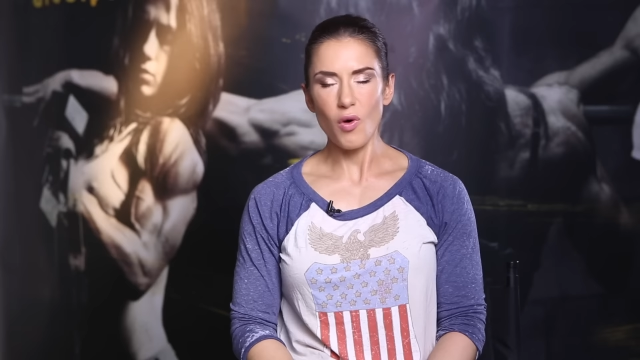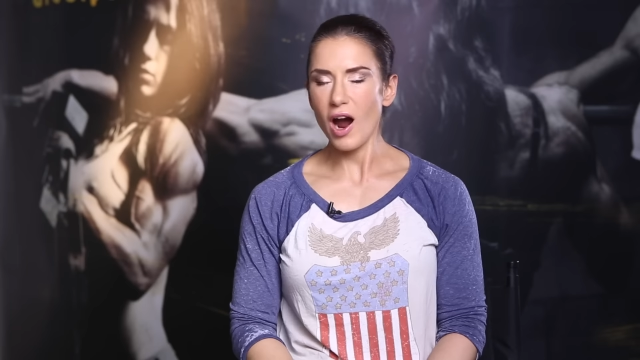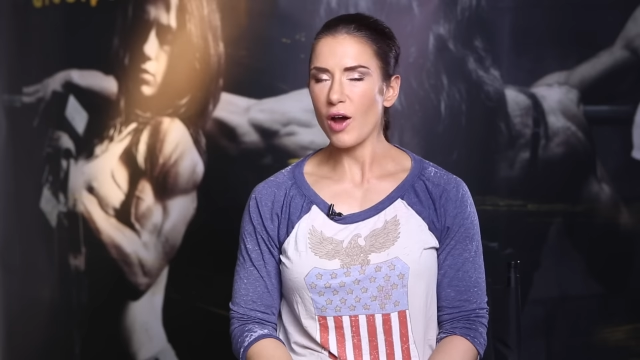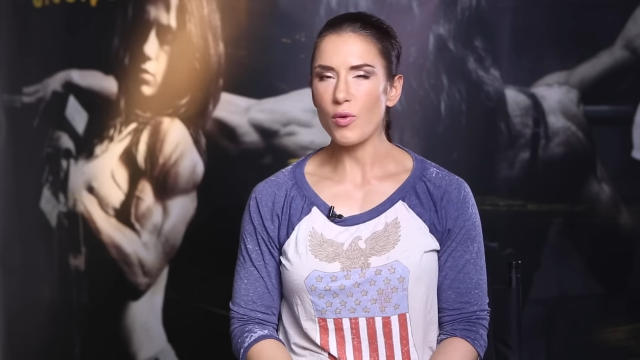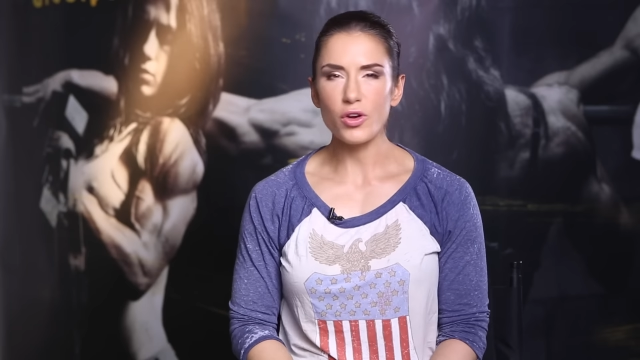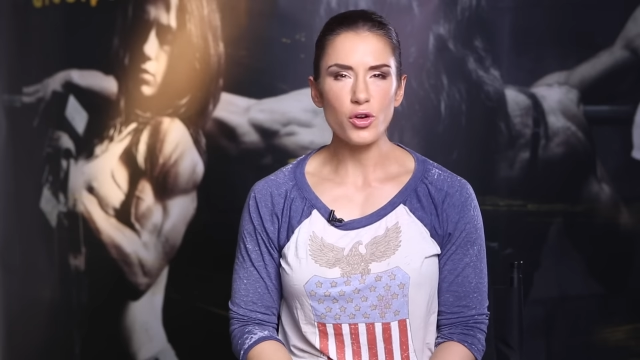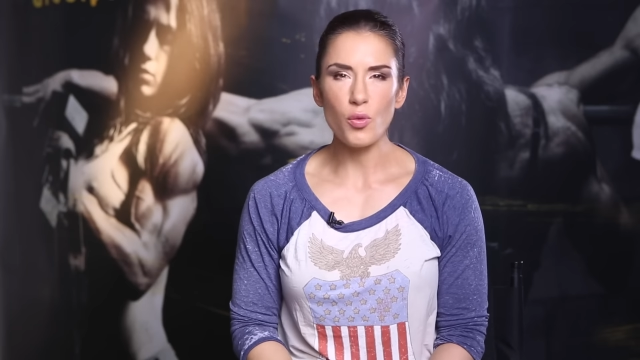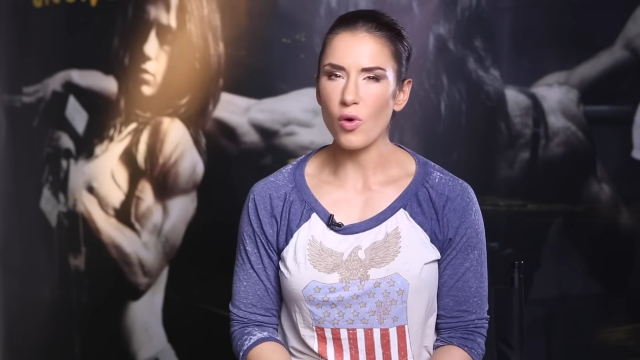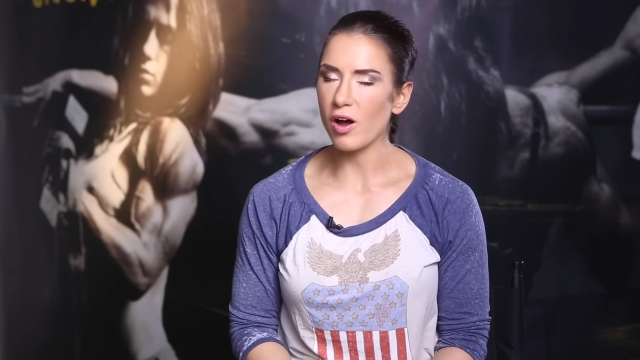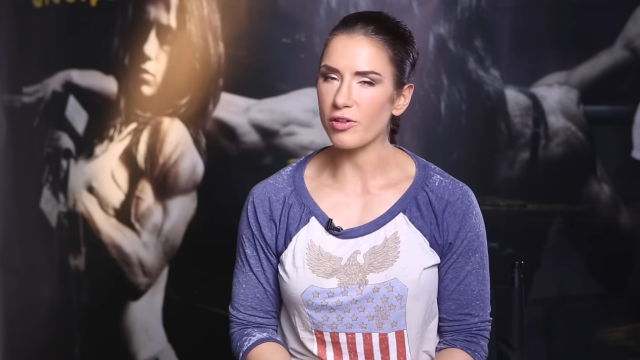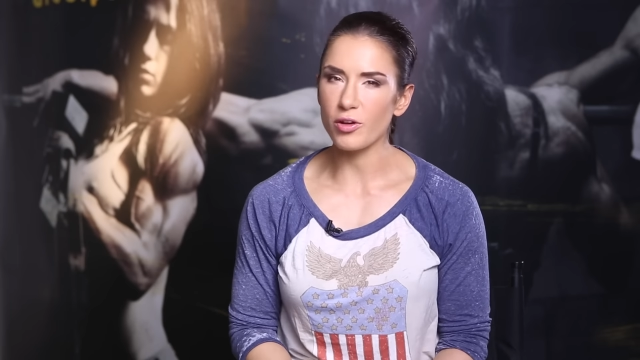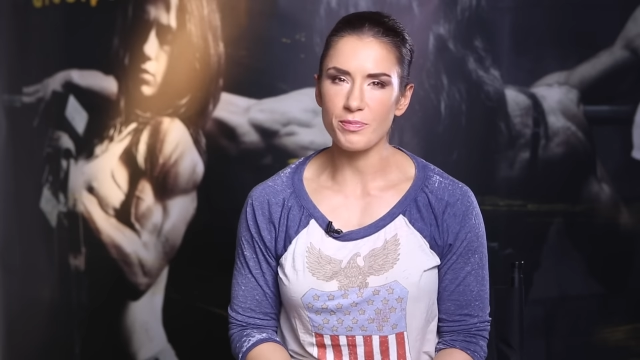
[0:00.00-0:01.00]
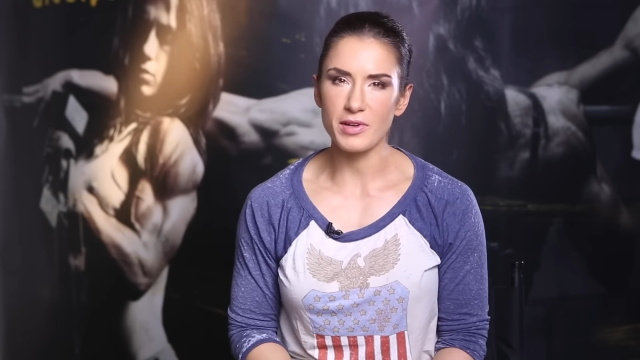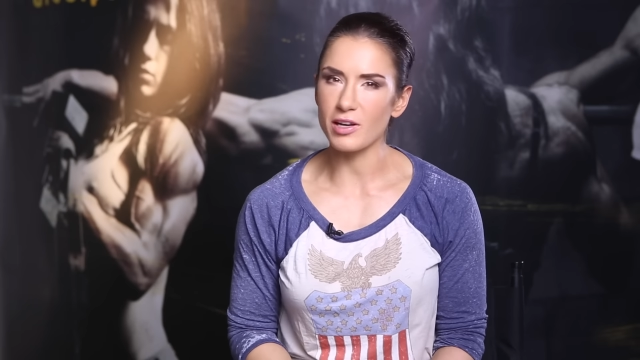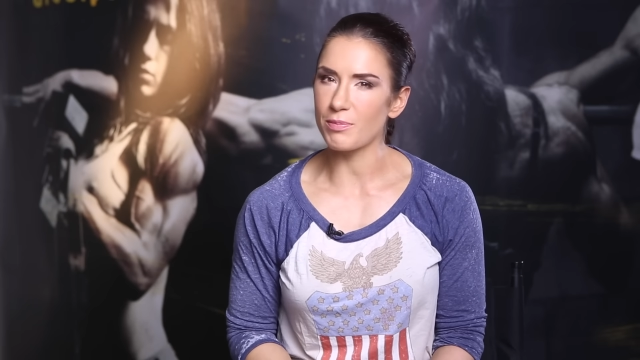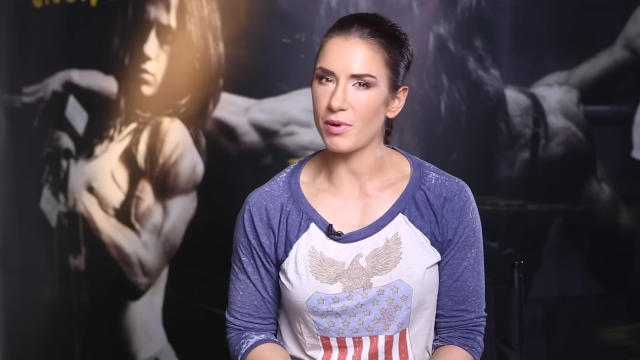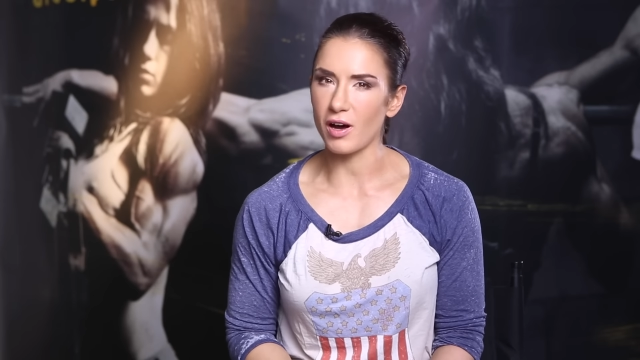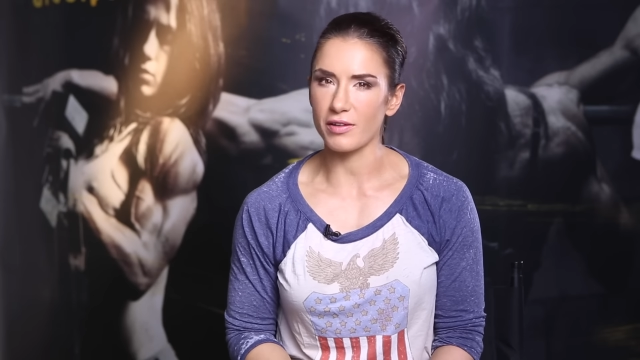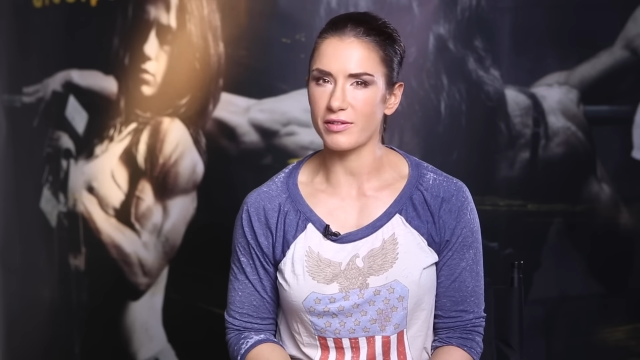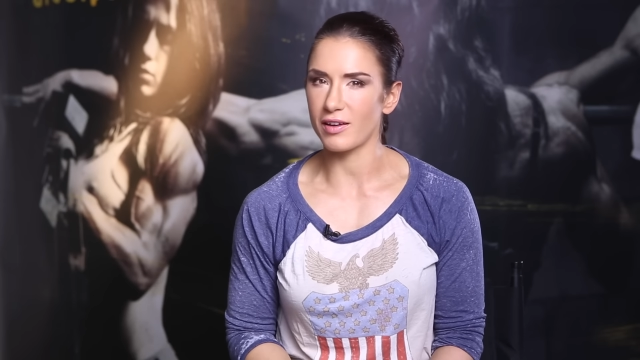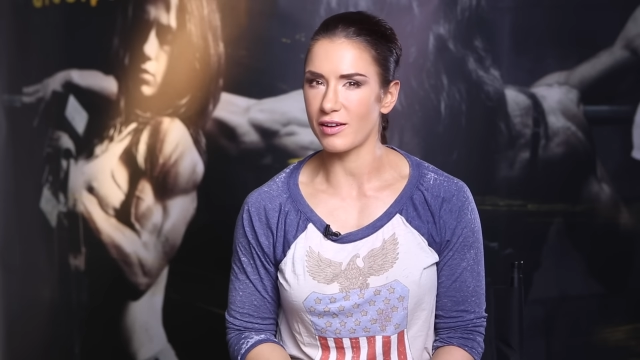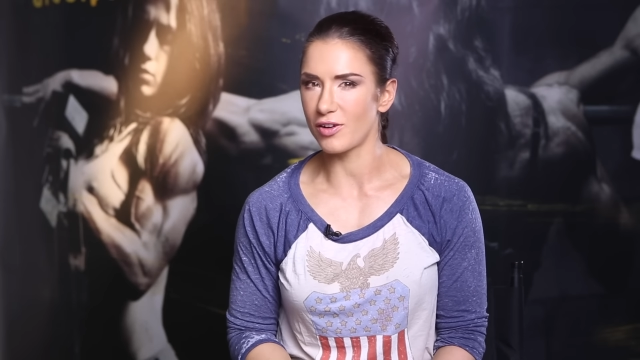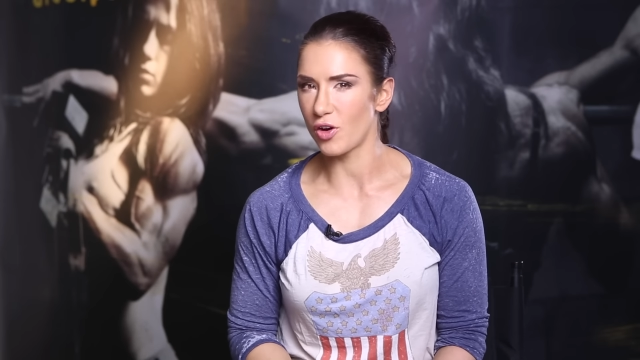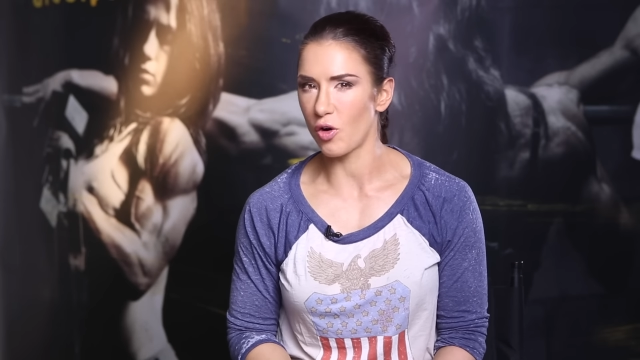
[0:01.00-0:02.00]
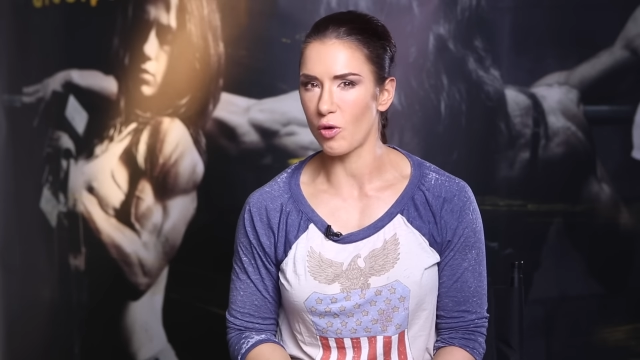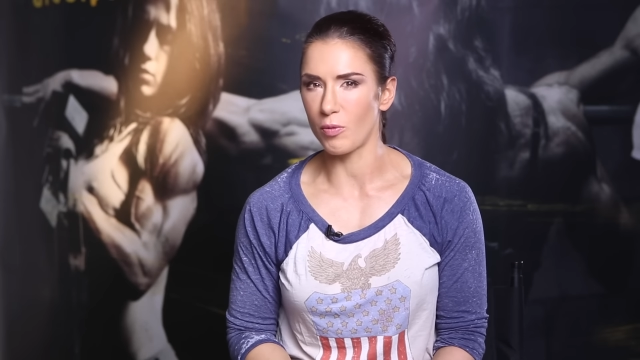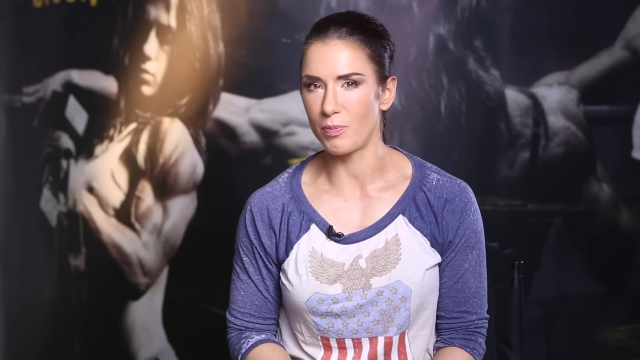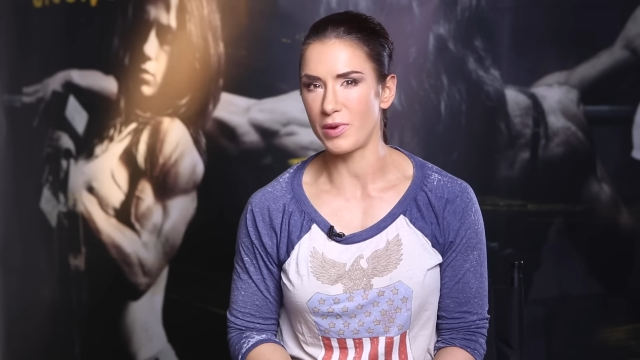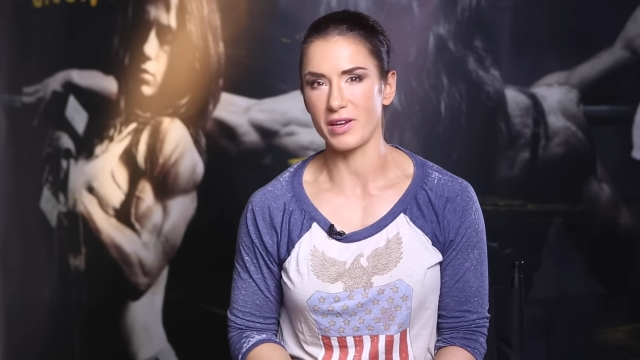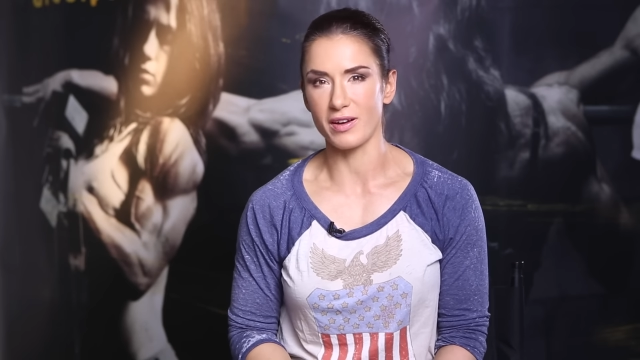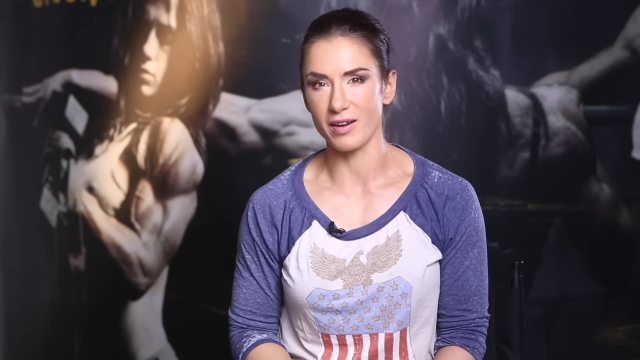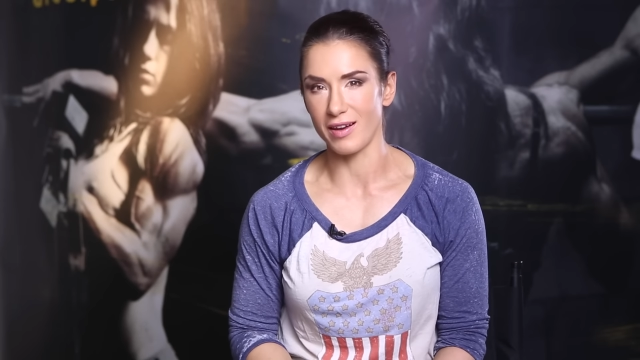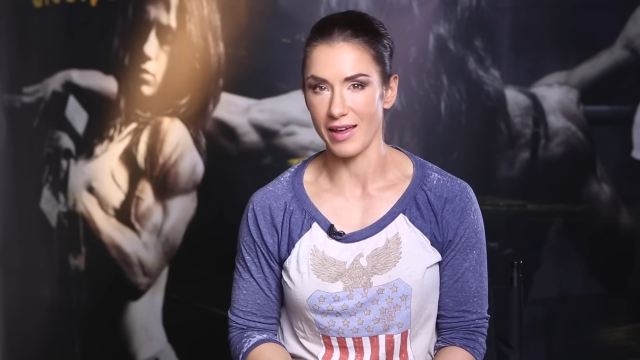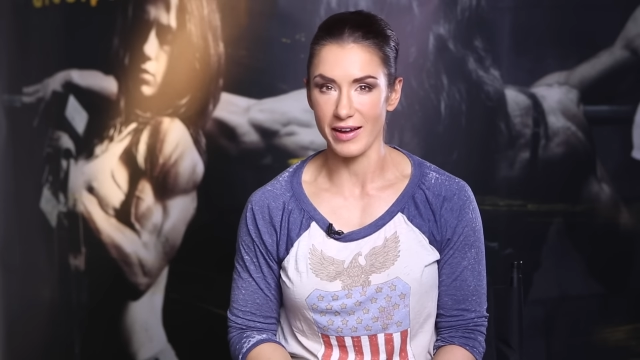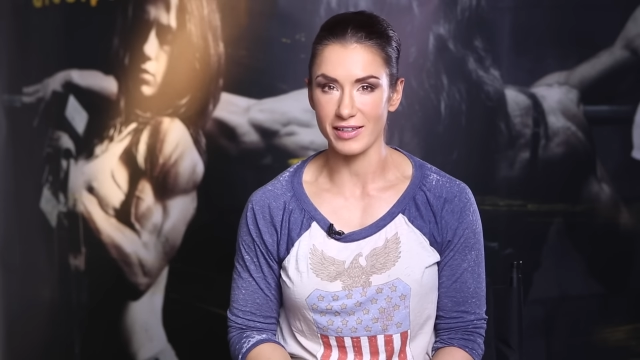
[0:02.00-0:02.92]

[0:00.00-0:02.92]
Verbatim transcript: Why would you want a big butt and no big